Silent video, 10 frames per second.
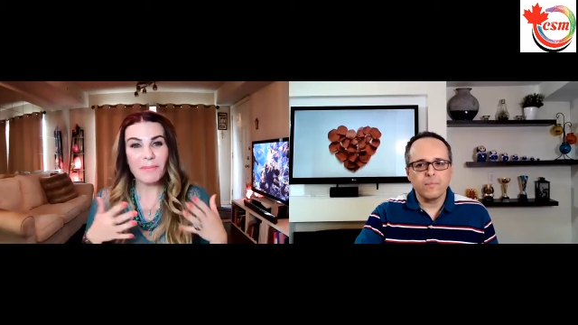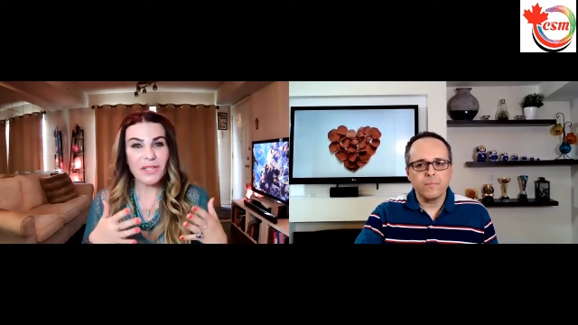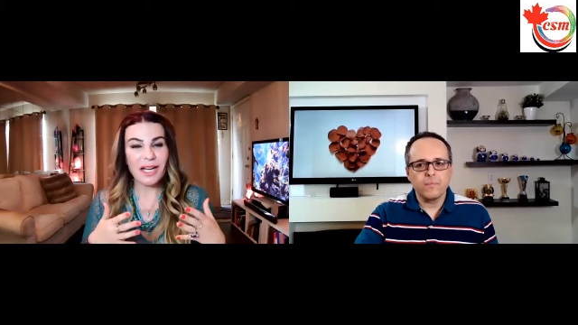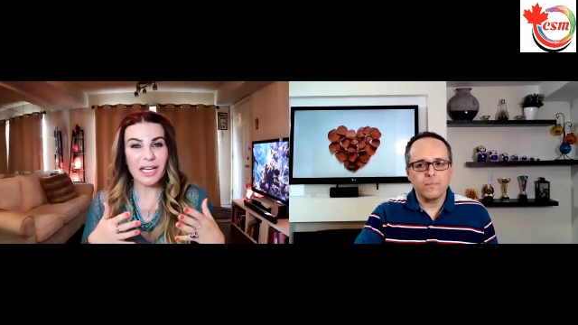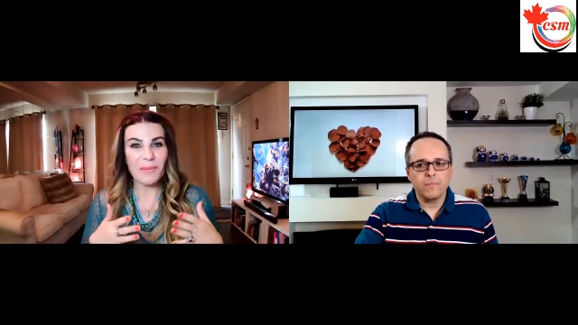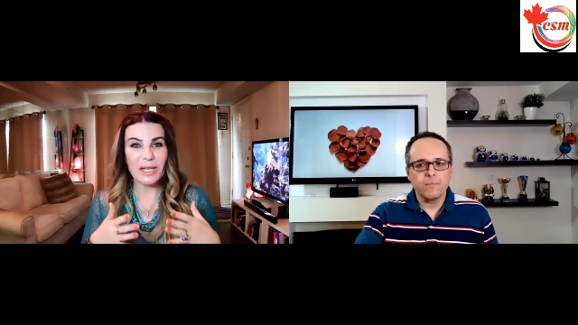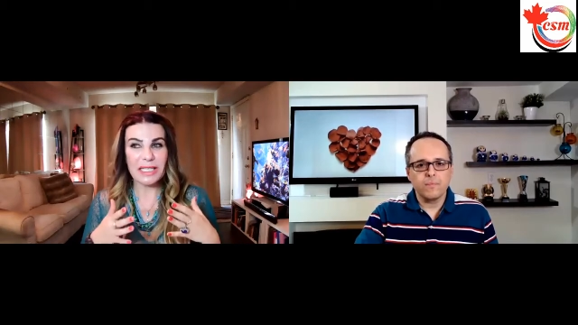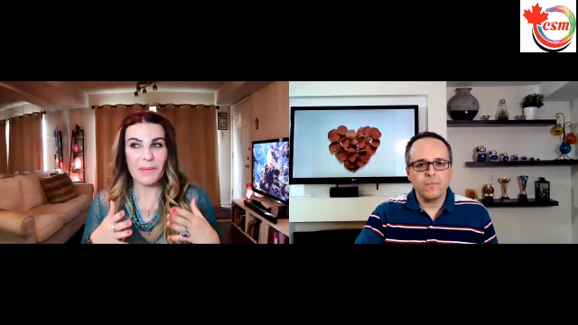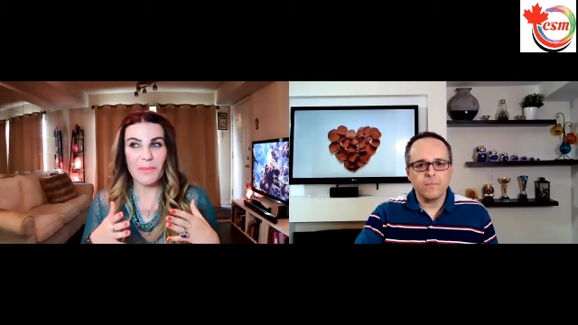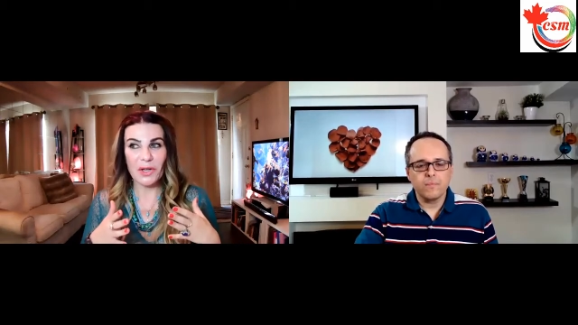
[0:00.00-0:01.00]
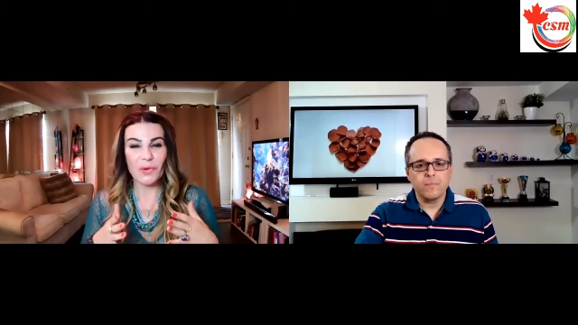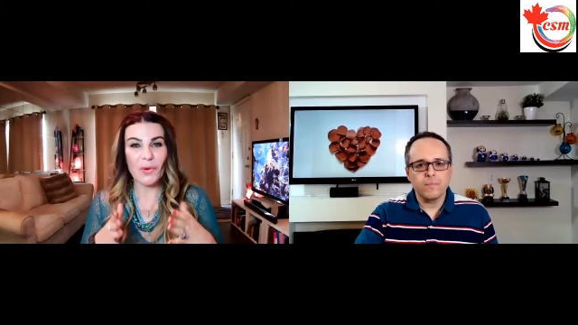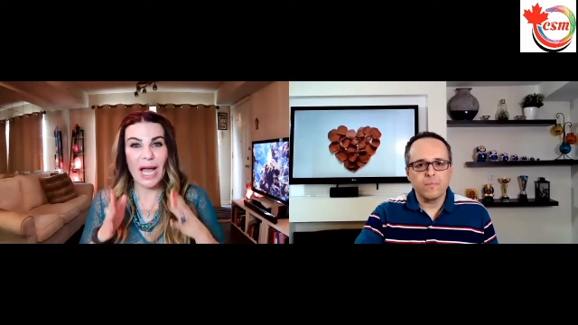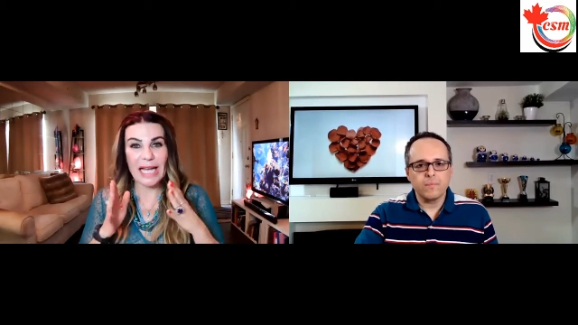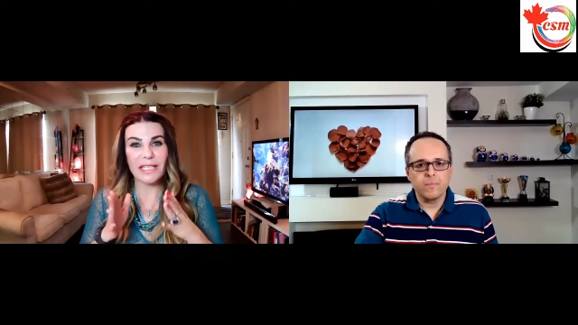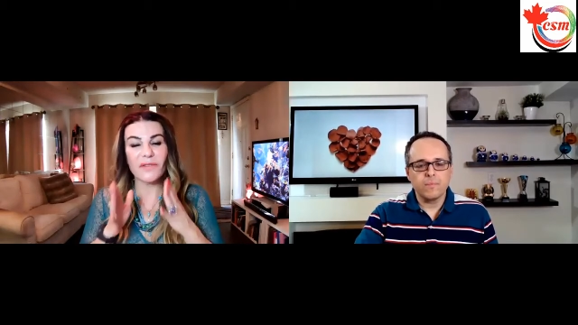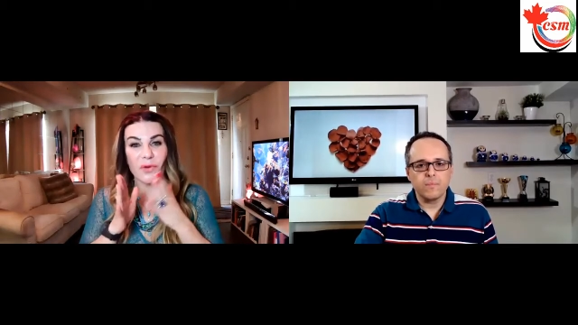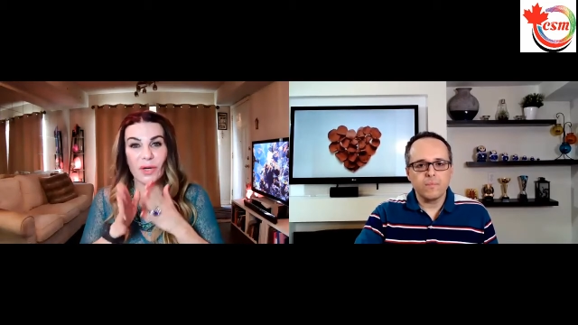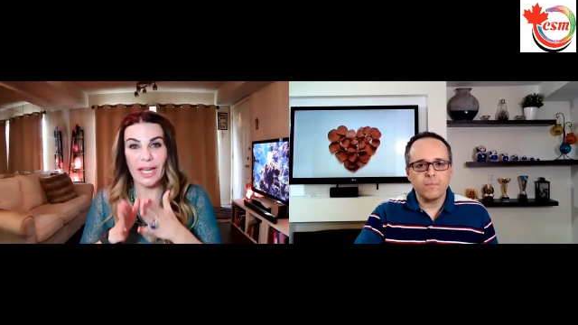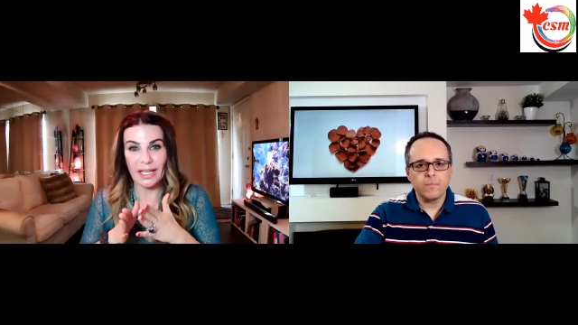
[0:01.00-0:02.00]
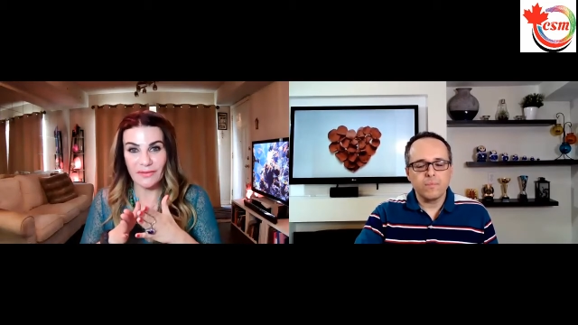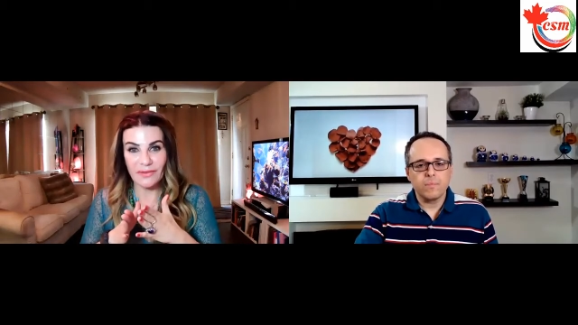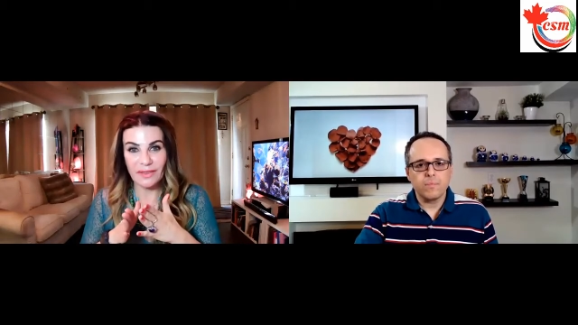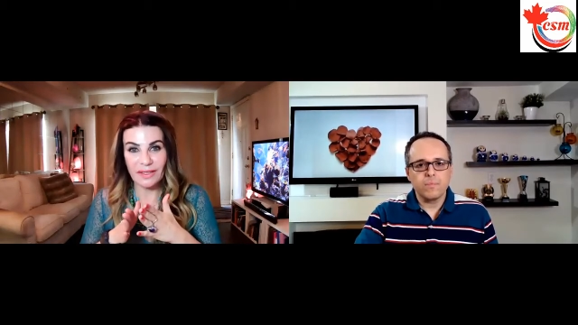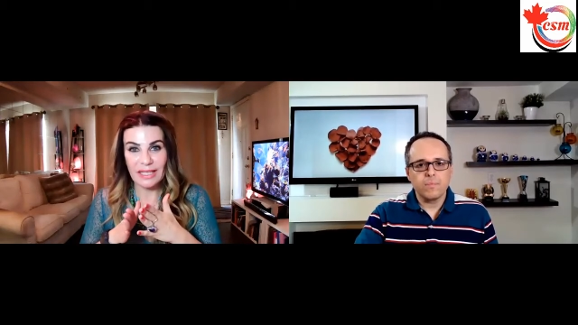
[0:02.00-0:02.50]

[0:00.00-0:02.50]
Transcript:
Speaker 1: talking about somebody who has it for life.